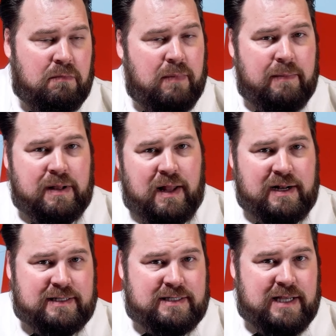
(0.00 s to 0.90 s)
maybe let
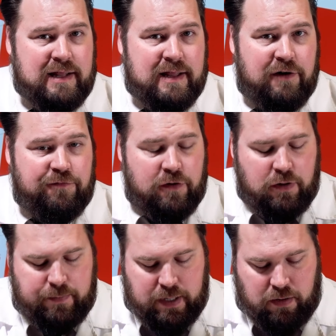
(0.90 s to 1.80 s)
it sit in there for a
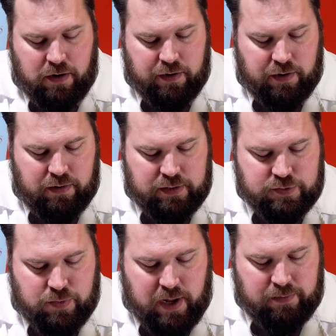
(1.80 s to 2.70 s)
little bit longer
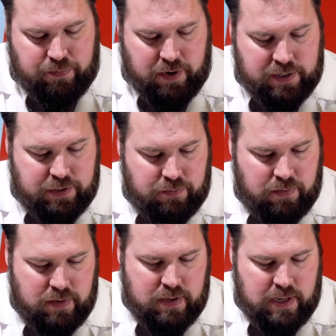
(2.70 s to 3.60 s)
is what I'd probably do.
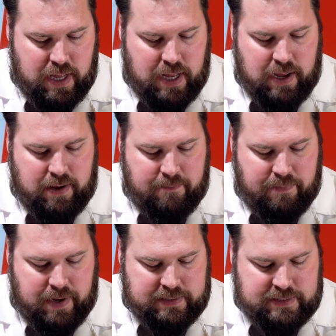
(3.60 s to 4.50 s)

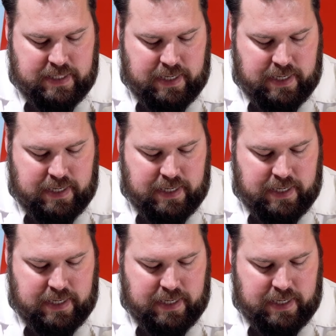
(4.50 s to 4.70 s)
But